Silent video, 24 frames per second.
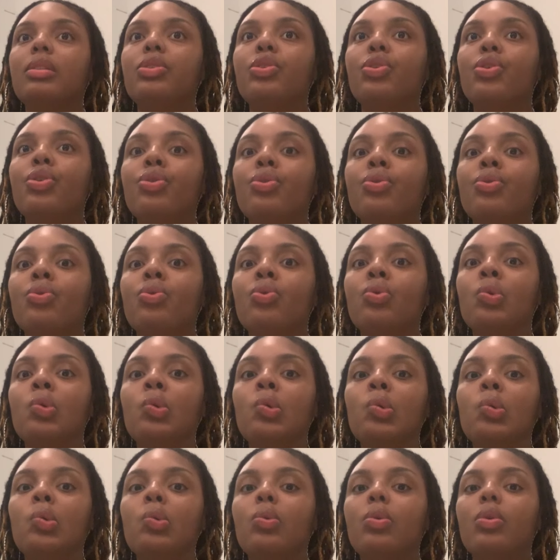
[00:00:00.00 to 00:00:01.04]

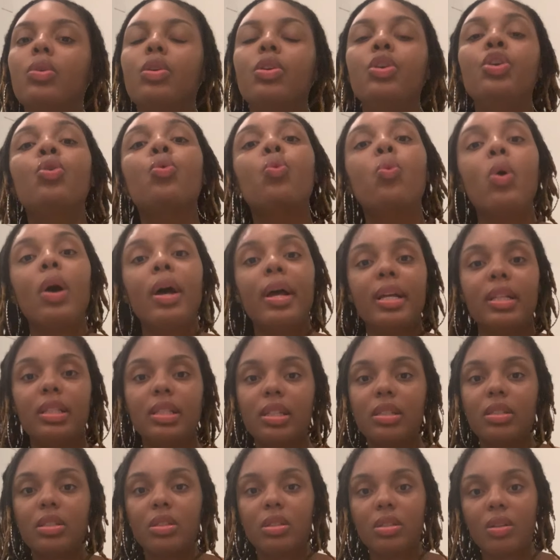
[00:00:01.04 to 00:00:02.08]
to, you wanting to
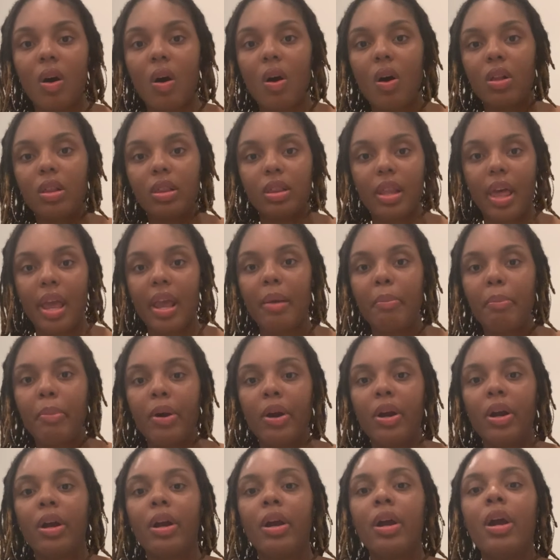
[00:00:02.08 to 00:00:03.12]
stall
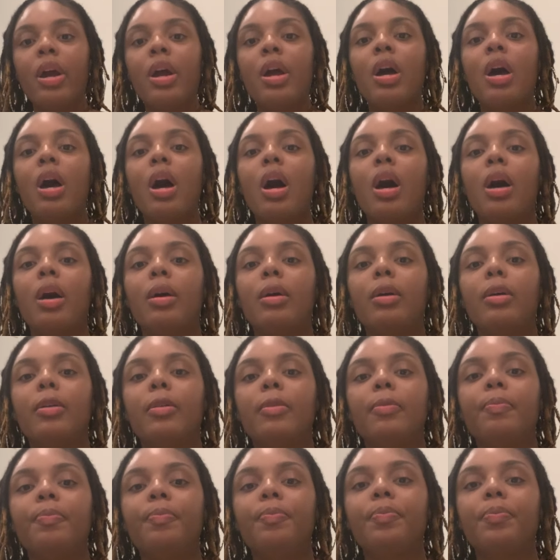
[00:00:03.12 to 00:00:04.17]
labor
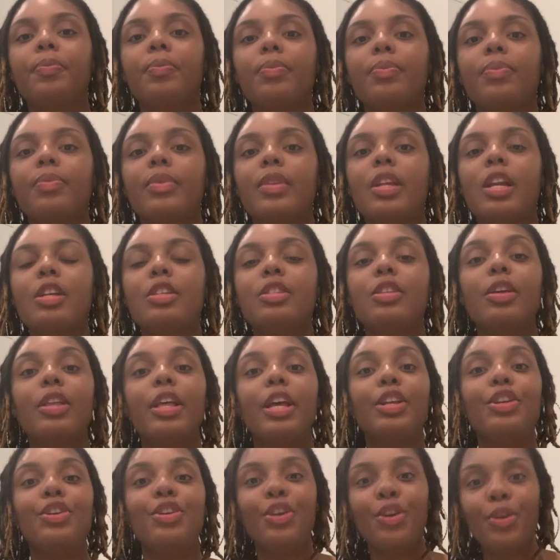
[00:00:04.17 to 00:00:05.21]
um, so
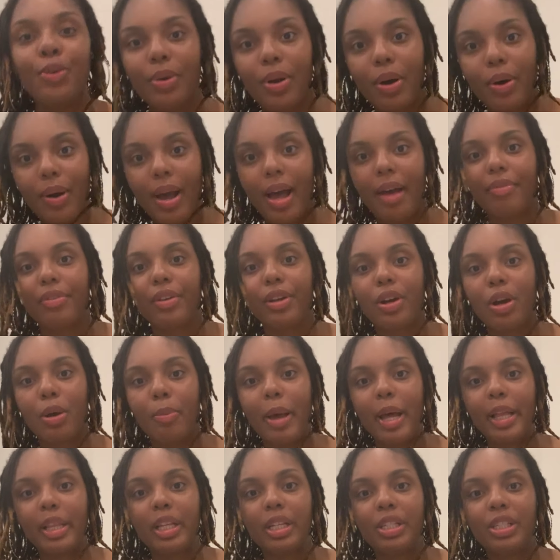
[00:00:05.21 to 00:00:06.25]
that you don't have to go
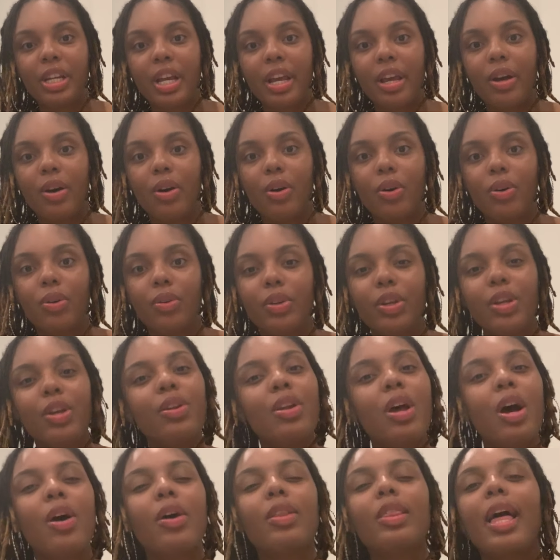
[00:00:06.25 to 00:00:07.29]
back to jail. You
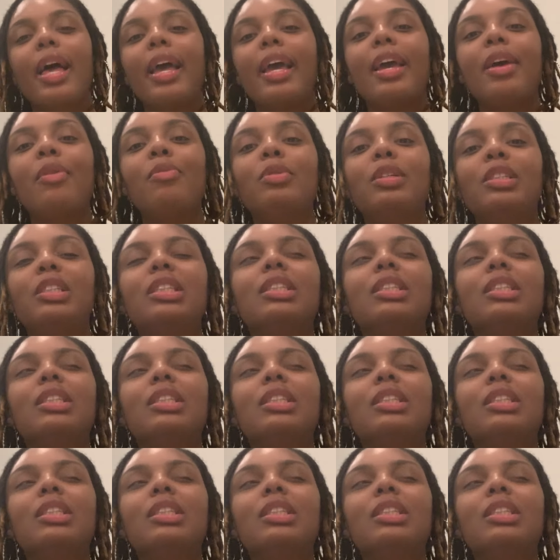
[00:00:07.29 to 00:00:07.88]
know, like it was